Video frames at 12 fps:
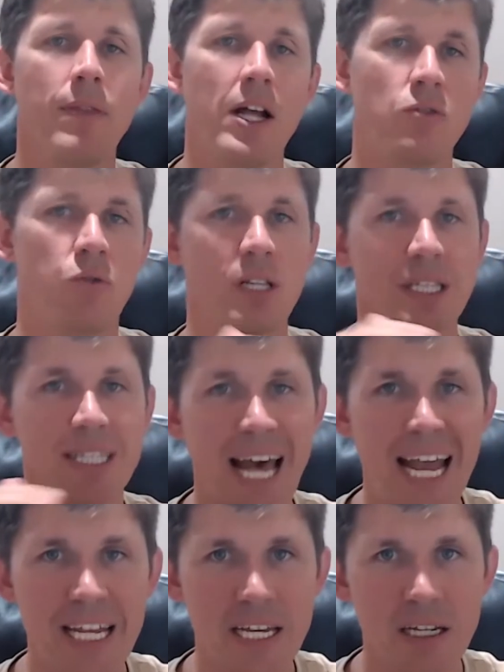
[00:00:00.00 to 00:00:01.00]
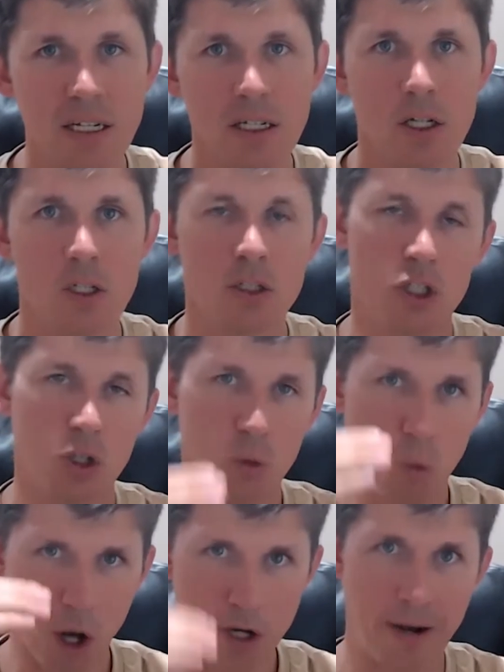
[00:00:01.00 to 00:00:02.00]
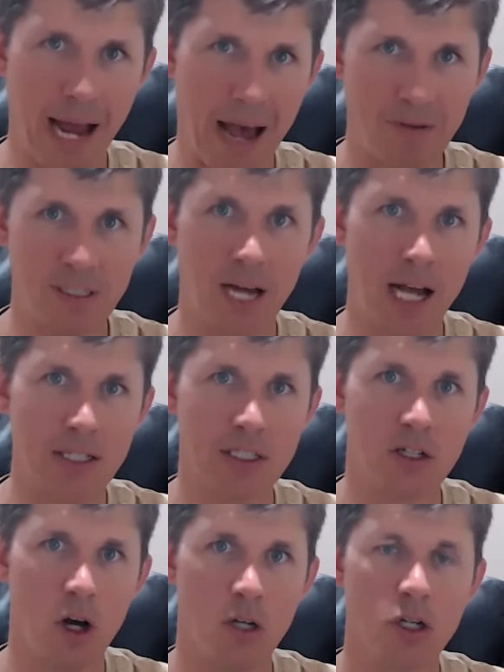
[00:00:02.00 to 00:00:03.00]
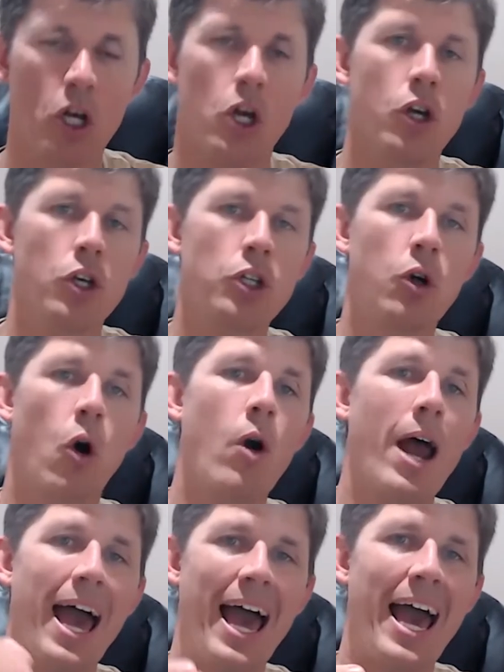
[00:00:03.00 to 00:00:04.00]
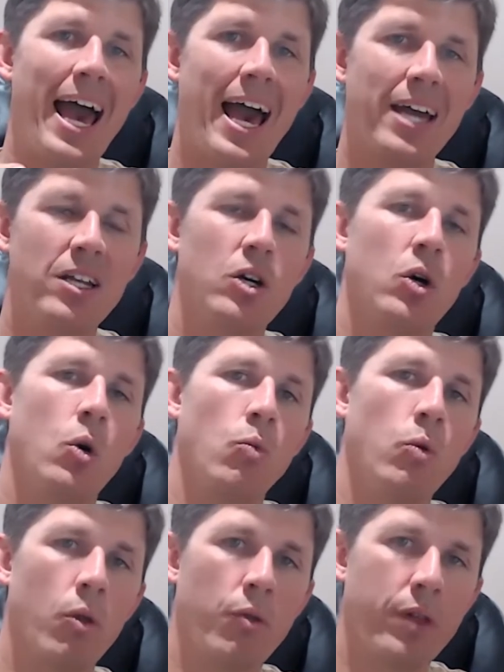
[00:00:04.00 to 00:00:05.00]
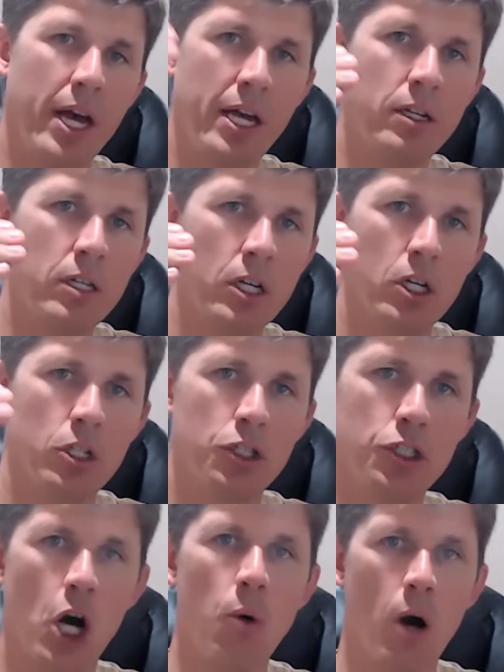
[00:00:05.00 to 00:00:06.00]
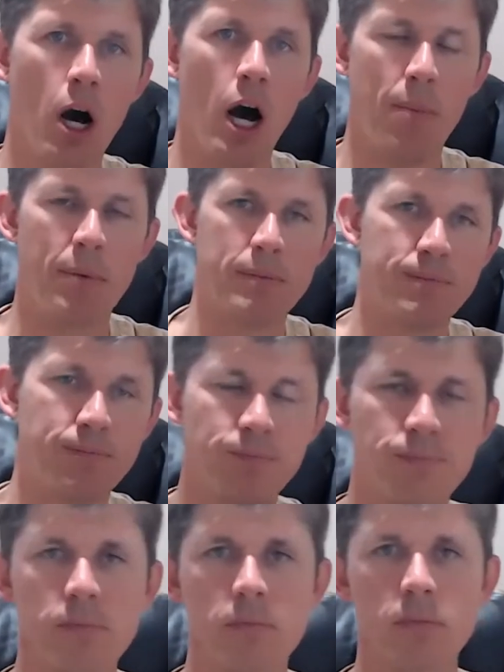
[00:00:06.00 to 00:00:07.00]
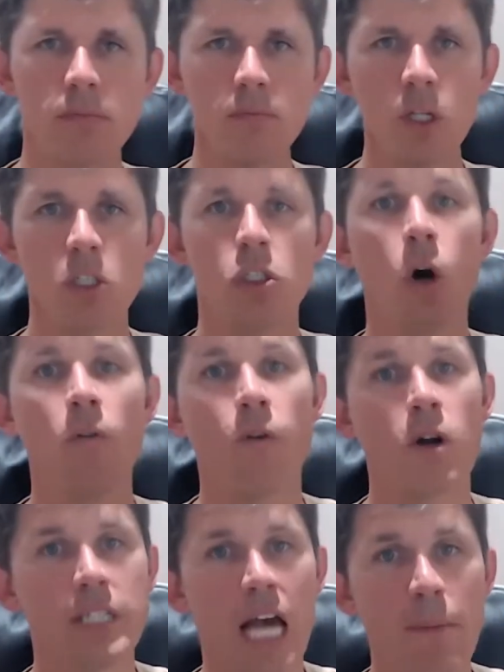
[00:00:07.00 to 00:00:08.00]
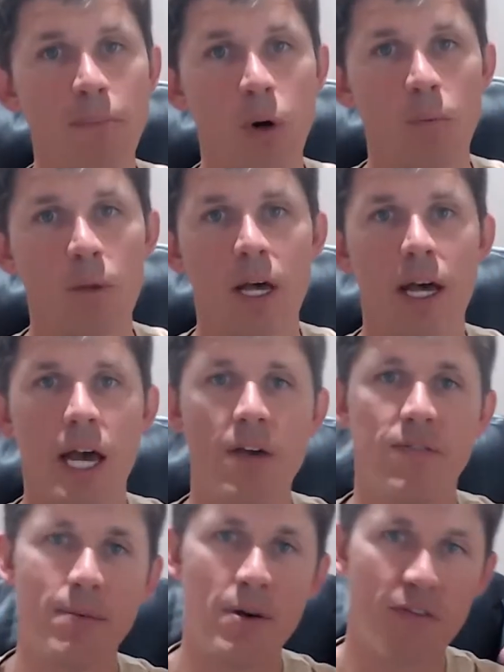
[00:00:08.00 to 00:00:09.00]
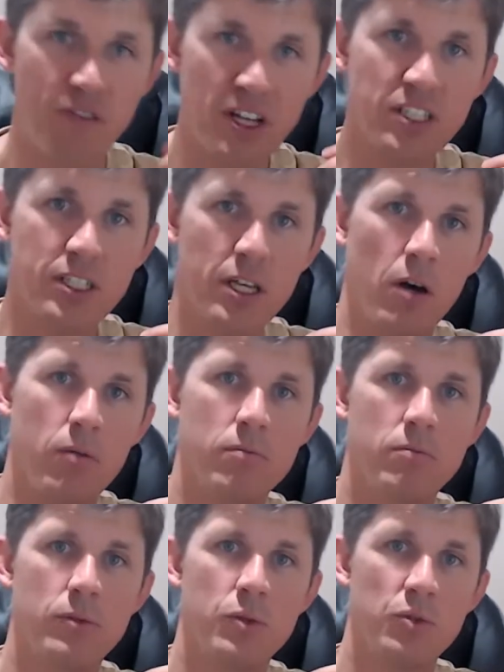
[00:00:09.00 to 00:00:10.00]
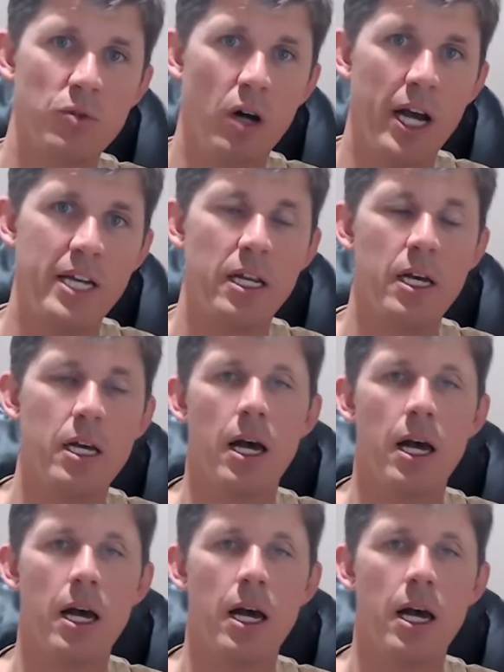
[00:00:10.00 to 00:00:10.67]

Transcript: that's related to what you're advertising on, your ad will then show up. So for example, if I'm a physio, right?